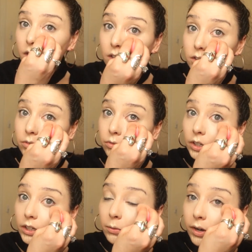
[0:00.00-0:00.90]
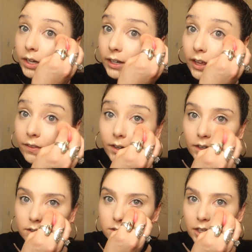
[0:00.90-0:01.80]
And you really want to get the
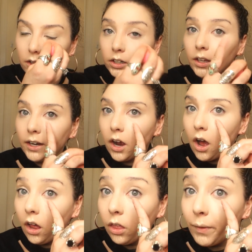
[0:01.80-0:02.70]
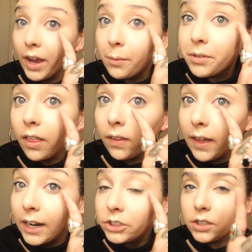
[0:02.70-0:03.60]
concealer like all the way up to the
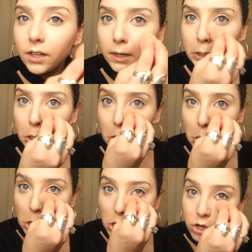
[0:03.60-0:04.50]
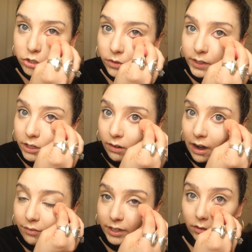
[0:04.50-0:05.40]
lash line, so that you don't
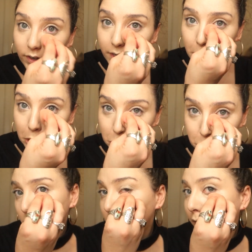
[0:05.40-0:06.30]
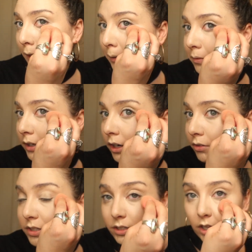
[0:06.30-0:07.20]
have any redness or like, you
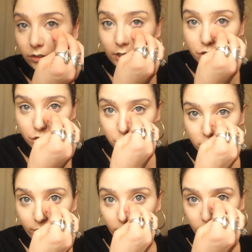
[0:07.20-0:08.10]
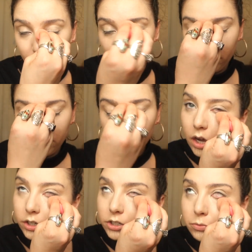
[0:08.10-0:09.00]
know, discoloration showing through.
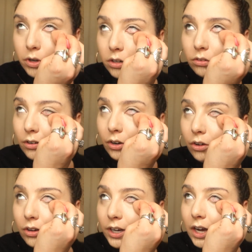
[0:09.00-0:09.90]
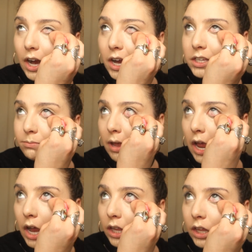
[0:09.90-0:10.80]
And you just want to roll your eyes
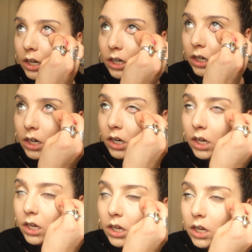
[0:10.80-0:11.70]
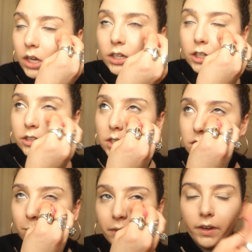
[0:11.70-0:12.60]
back like you see
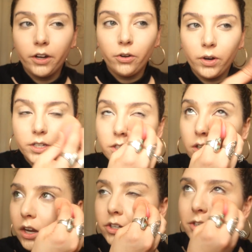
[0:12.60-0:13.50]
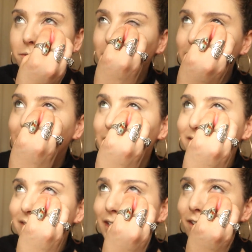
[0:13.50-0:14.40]
something that annoys you and just really
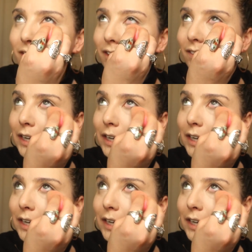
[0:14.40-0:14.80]
get right on in